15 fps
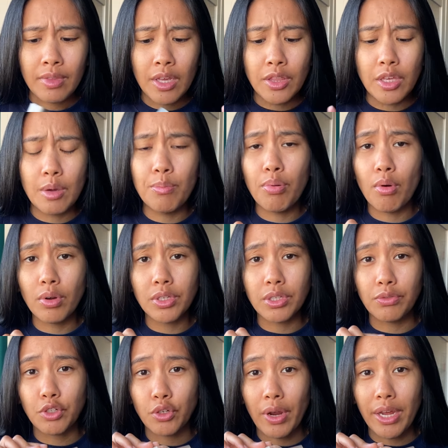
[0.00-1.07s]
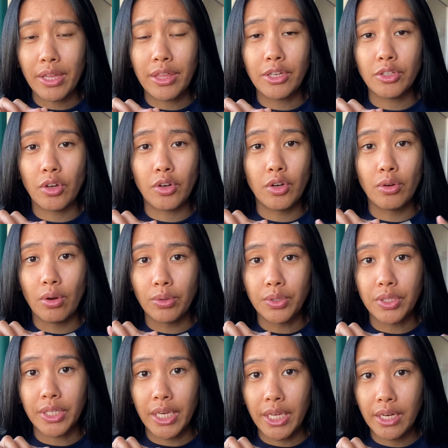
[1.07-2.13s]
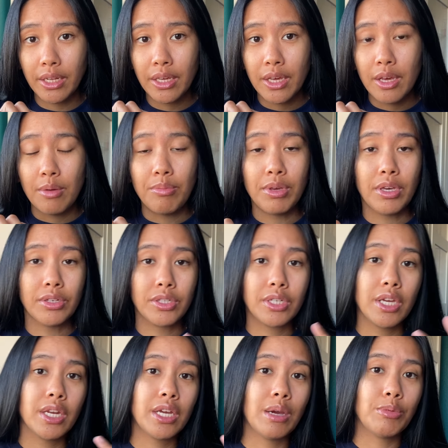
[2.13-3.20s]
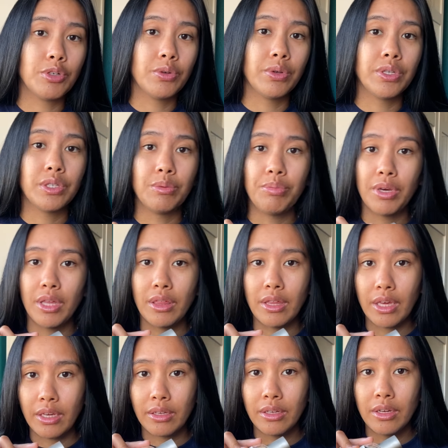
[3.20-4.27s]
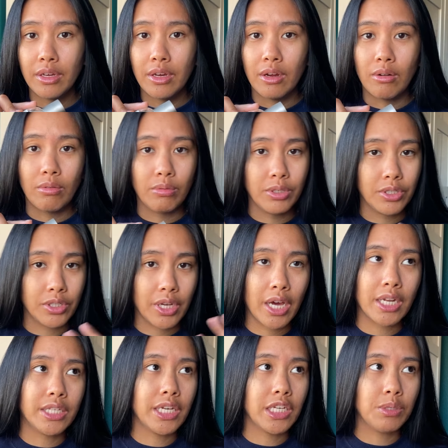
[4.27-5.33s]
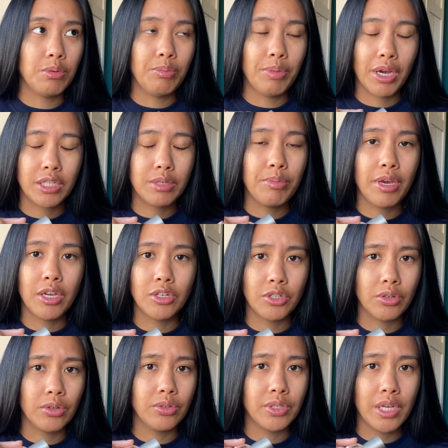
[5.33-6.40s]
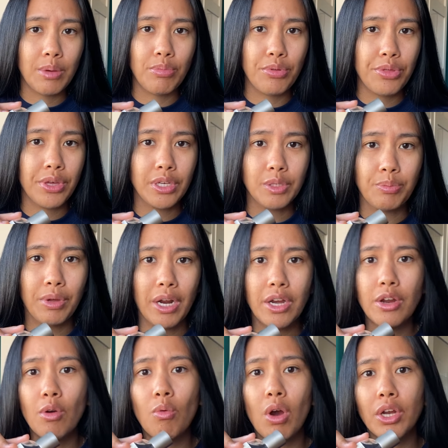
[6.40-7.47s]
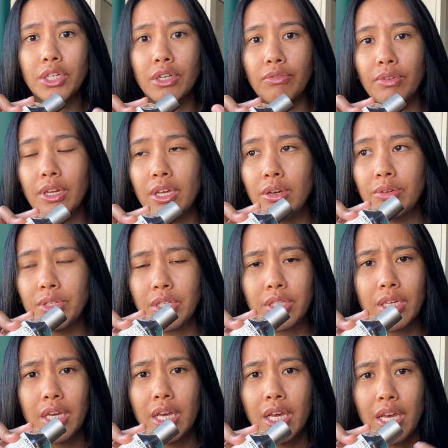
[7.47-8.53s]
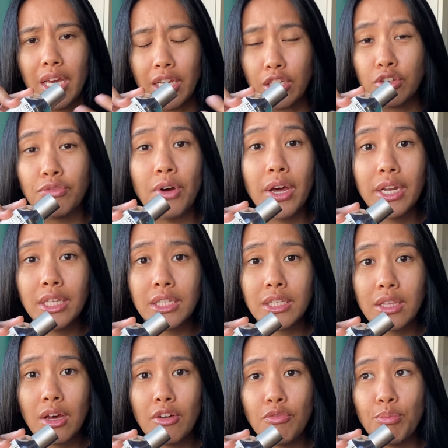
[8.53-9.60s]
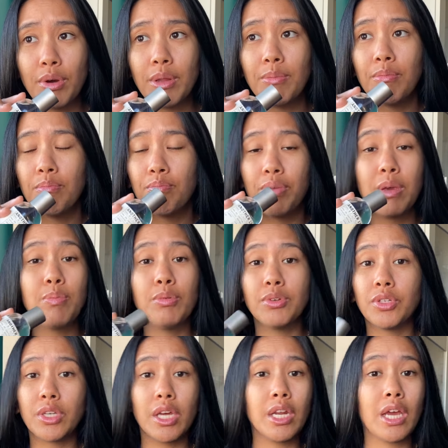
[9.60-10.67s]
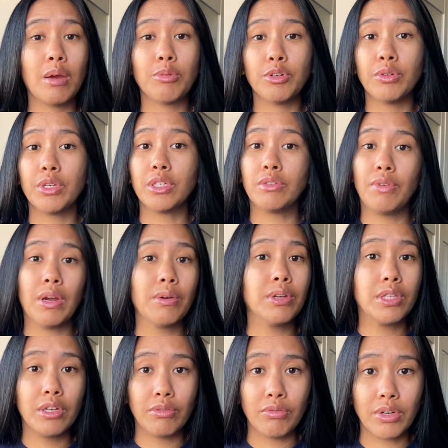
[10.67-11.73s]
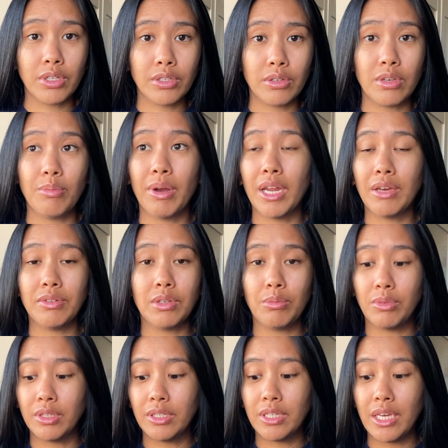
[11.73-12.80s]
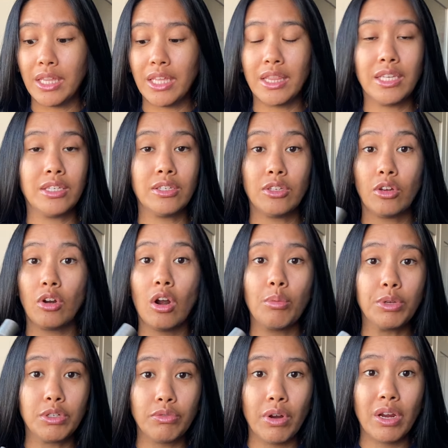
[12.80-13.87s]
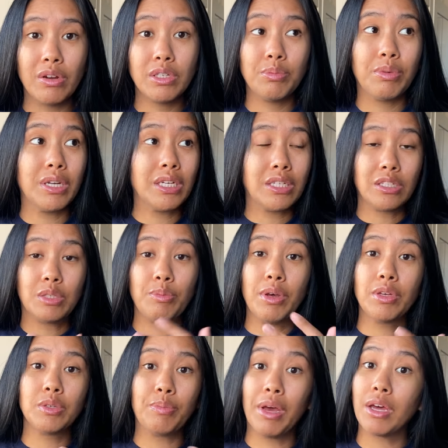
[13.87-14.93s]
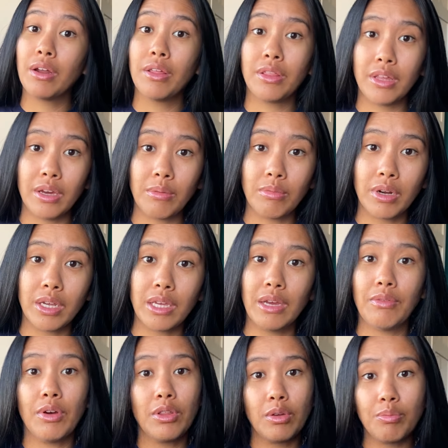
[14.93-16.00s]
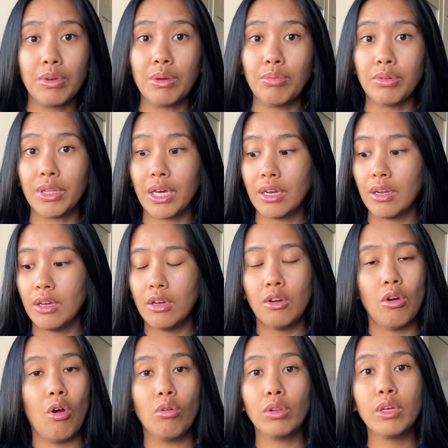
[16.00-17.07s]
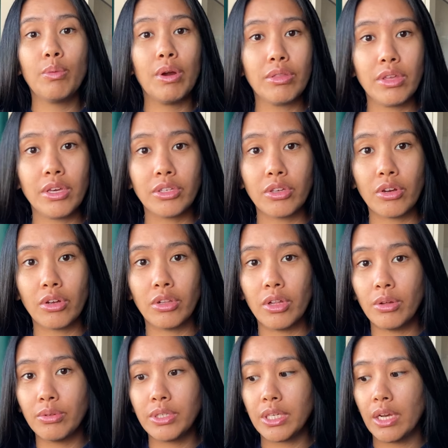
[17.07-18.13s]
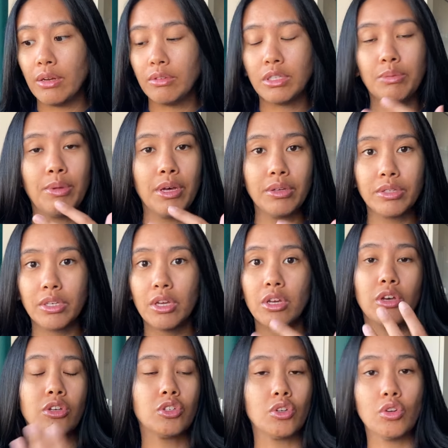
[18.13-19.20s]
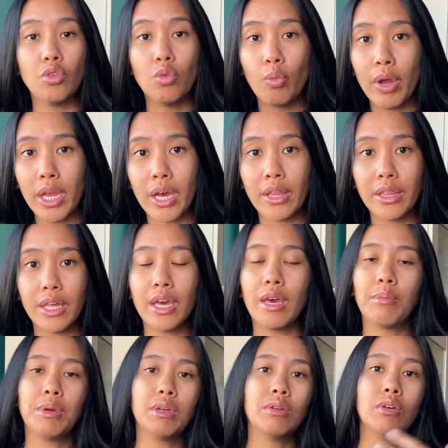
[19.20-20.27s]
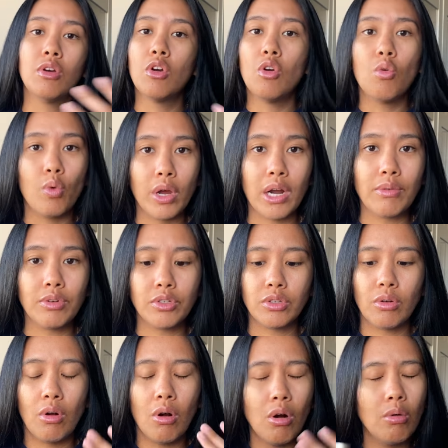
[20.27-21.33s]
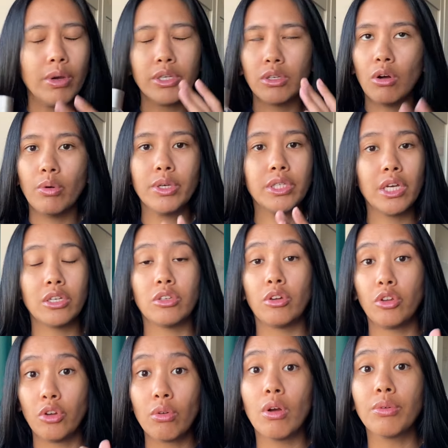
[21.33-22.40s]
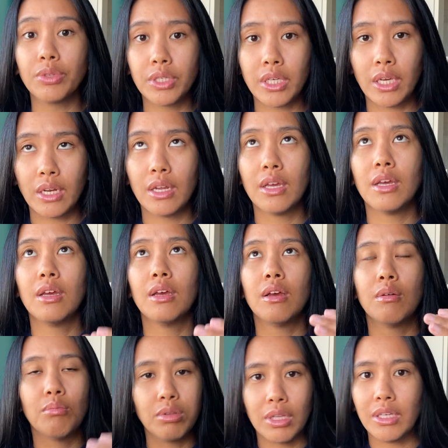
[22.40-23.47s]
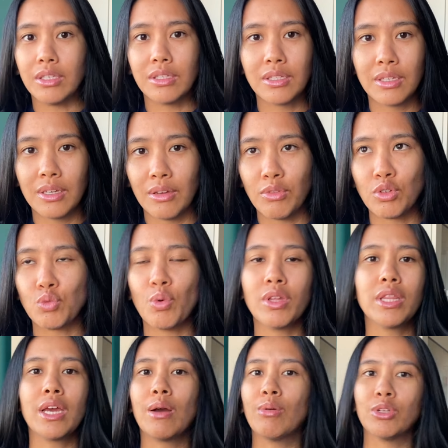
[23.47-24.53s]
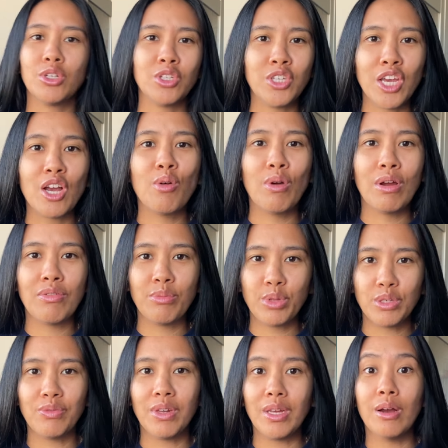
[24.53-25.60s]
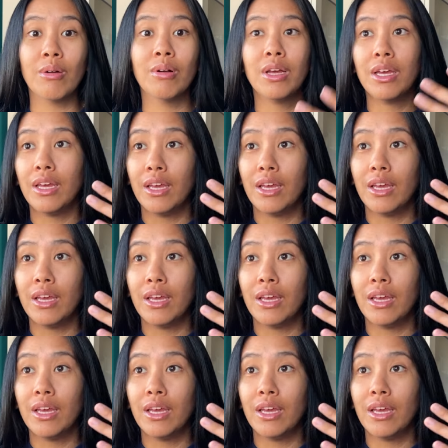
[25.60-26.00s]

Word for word: the importance of trying things on your own skin because skin chemistry is a big thing which kind of takes me back to making sure you sample things. But I know watching videos, it's it's fun and stuff, but people's skin chemistry is very different. So you might have someone say that this is a garbage fragrance, but it just smells bad on them, right? You have other people that only wear things on clothes and it smells a certain way on them and whatever. So always, always test on your own skin. Please, there's one thing I want you to take away from this video.